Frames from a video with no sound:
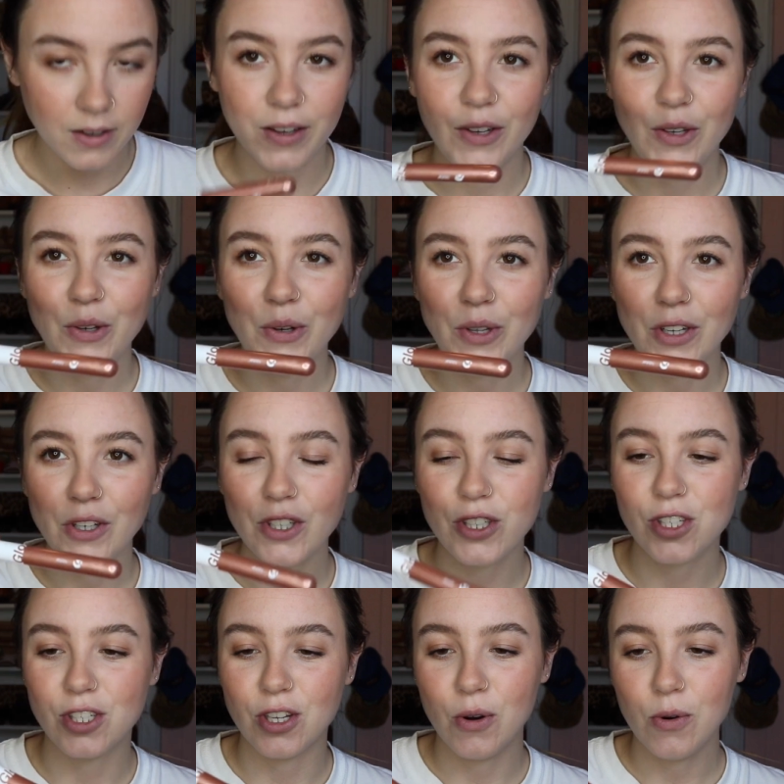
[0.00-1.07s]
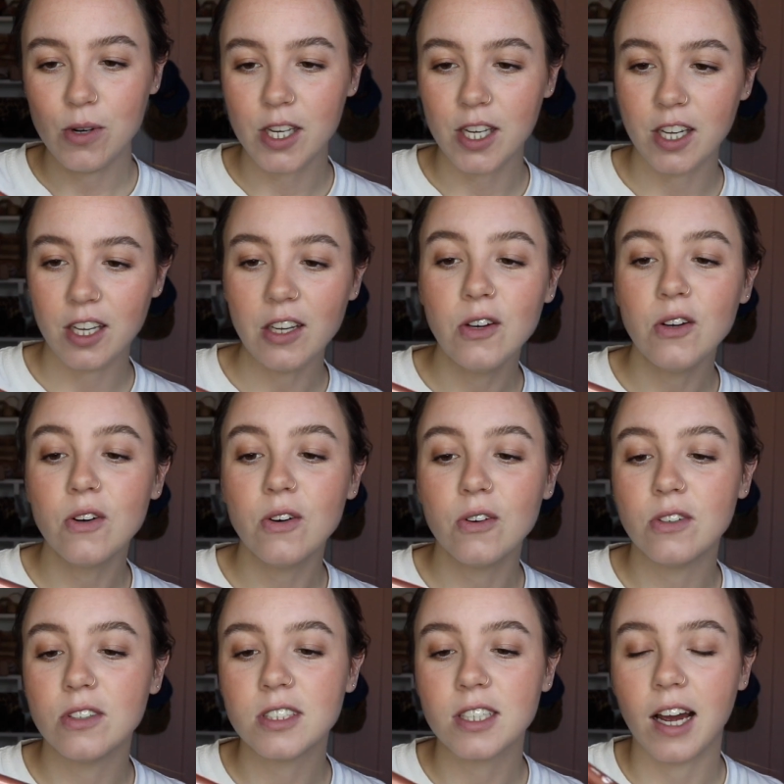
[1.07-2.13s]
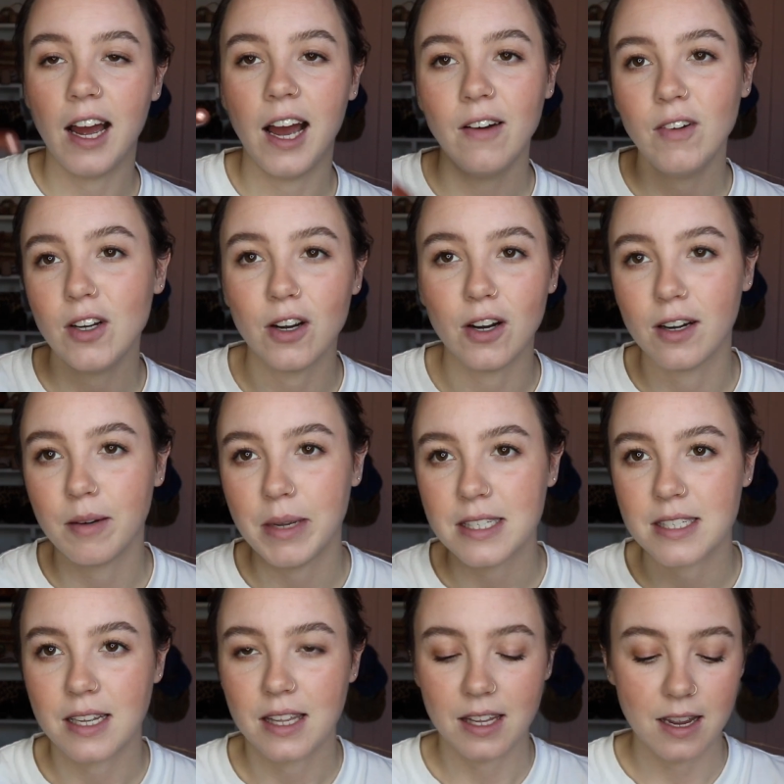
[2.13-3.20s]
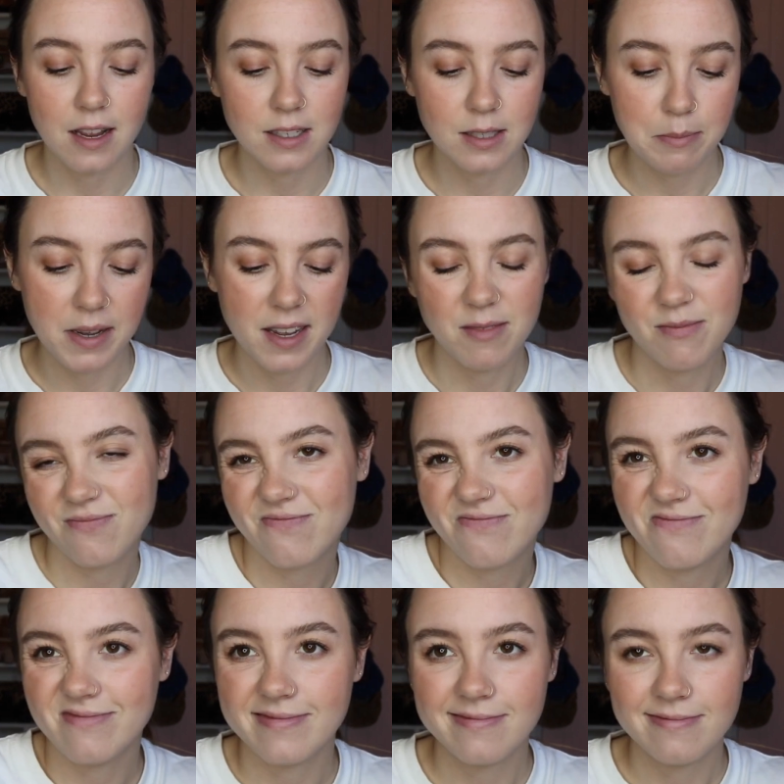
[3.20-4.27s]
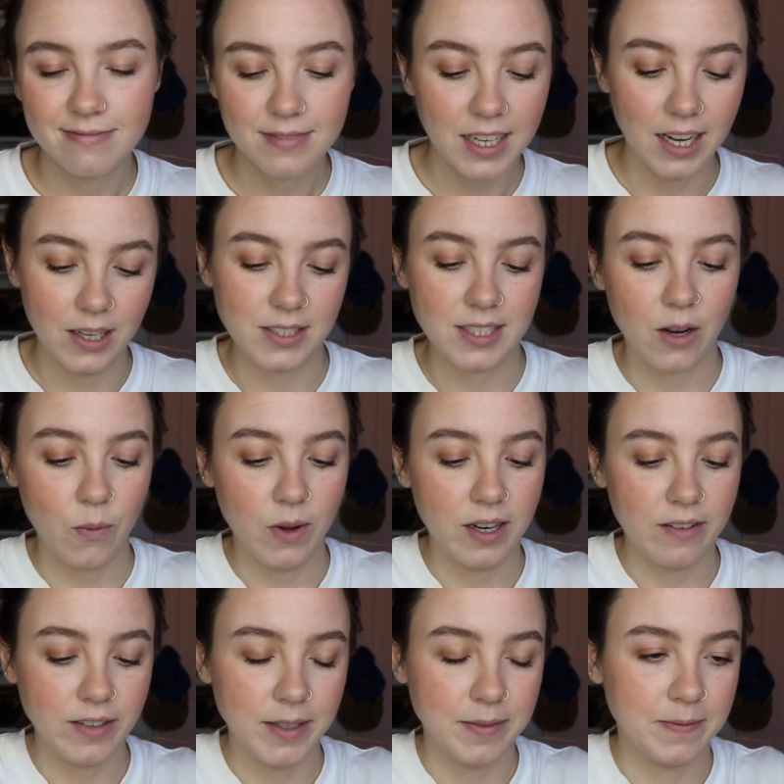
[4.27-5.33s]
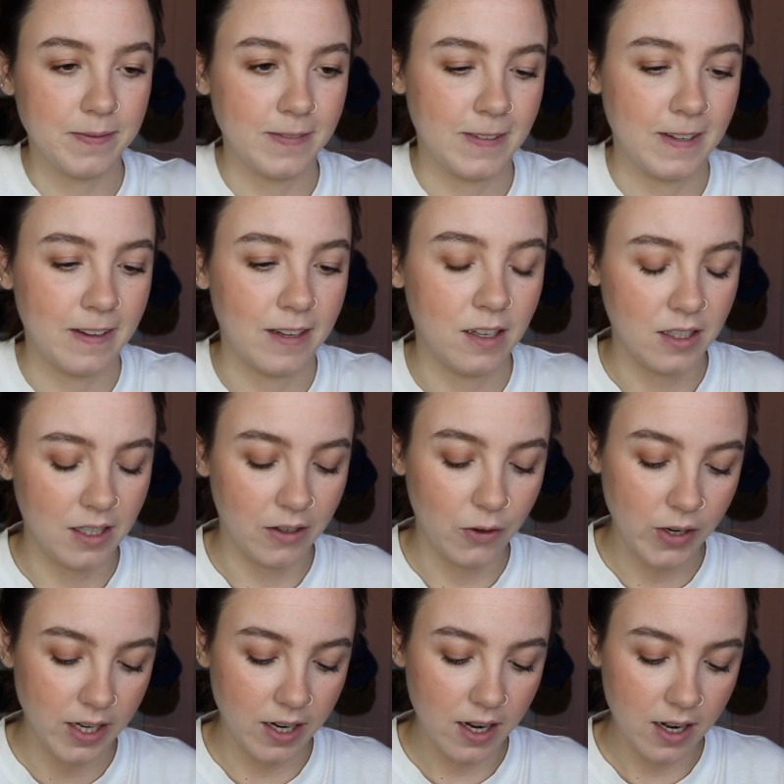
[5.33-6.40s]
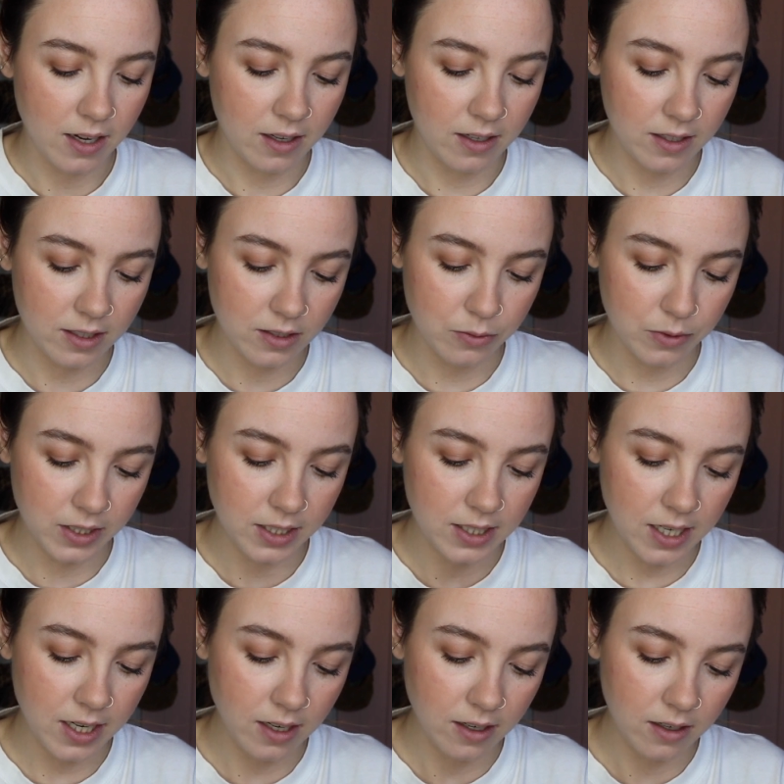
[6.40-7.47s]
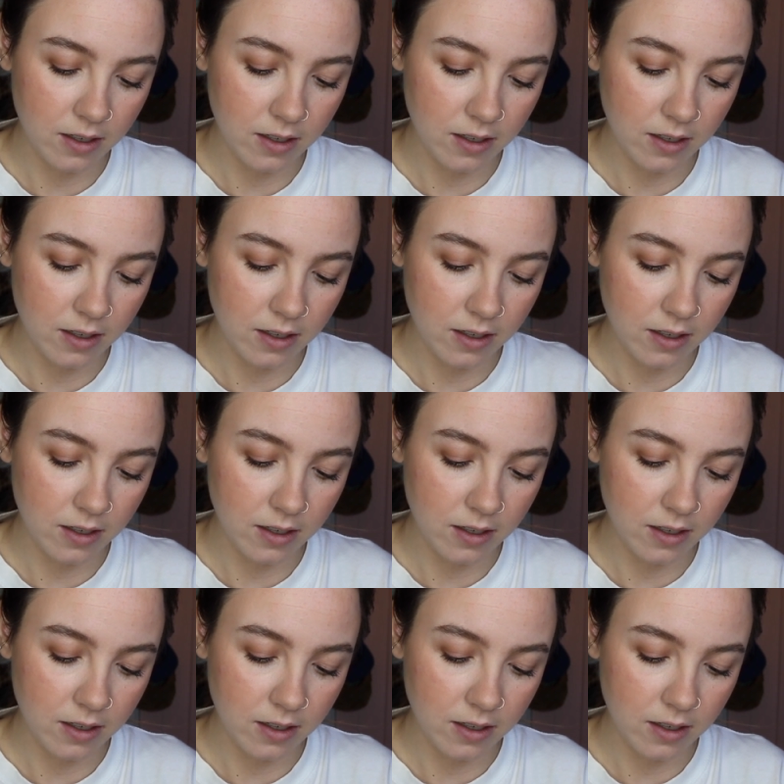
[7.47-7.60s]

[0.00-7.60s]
Ooh, they're so cute. I haven't heard amazing things, but I was like, whatever. Oh yeah, that's really tight.